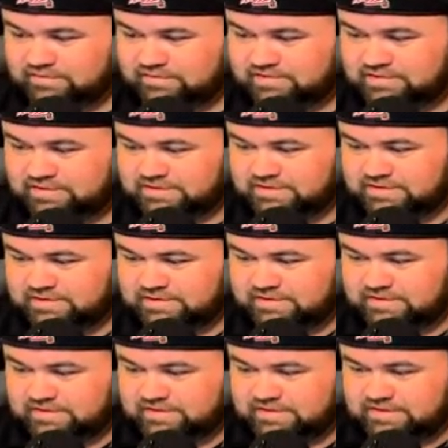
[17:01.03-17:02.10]

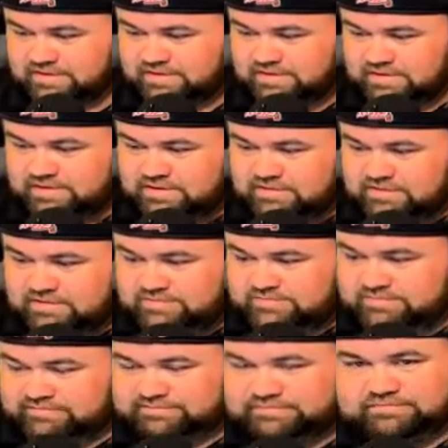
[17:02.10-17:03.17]

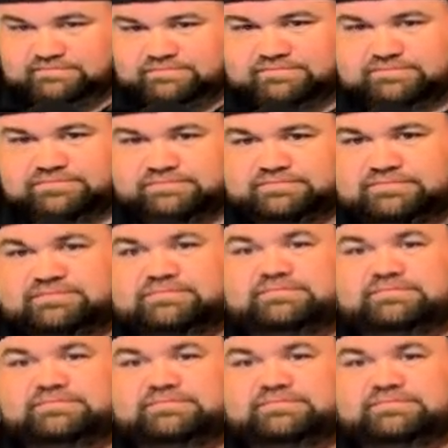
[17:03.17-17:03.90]
(silent)